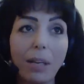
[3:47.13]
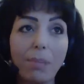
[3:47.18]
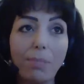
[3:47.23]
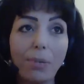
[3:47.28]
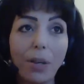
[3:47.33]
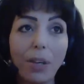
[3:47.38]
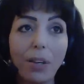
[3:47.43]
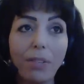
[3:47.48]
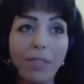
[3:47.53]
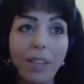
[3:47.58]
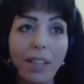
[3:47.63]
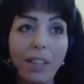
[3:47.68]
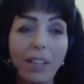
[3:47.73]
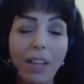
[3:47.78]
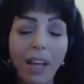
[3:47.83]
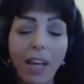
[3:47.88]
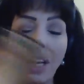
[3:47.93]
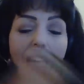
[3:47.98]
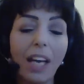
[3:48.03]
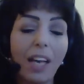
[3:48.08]

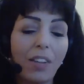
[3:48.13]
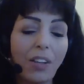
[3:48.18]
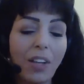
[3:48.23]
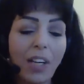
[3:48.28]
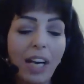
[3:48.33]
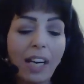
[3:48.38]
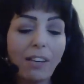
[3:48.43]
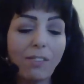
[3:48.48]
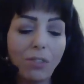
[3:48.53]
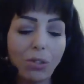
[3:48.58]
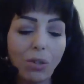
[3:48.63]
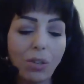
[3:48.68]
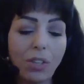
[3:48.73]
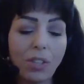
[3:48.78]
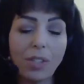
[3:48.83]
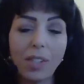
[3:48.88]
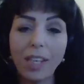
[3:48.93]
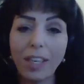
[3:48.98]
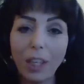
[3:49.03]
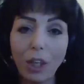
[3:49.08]
perfect... The Nine of Swords
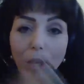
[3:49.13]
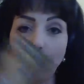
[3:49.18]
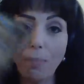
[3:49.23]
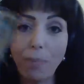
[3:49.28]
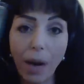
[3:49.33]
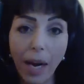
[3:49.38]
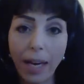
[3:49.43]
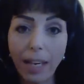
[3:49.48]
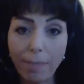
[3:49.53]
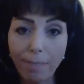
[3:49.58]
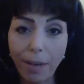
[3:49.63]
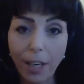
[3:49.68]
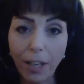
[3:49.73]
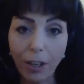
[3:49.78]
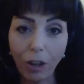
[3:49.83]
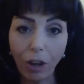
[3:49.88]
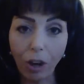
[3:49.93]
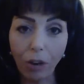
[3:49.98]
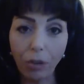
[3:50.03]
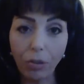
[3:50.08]
is like your mind being
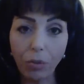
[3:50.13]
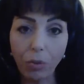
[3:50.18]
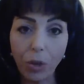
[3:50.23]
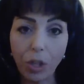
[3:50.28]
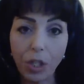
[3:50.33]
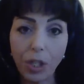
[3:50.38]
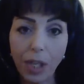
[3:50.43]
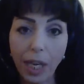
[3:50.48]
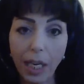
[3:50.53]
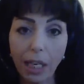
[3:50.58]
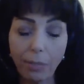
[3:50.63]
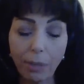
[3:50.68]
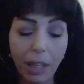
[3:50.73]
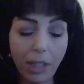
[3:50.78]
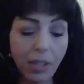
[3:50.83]
your own worst enemy.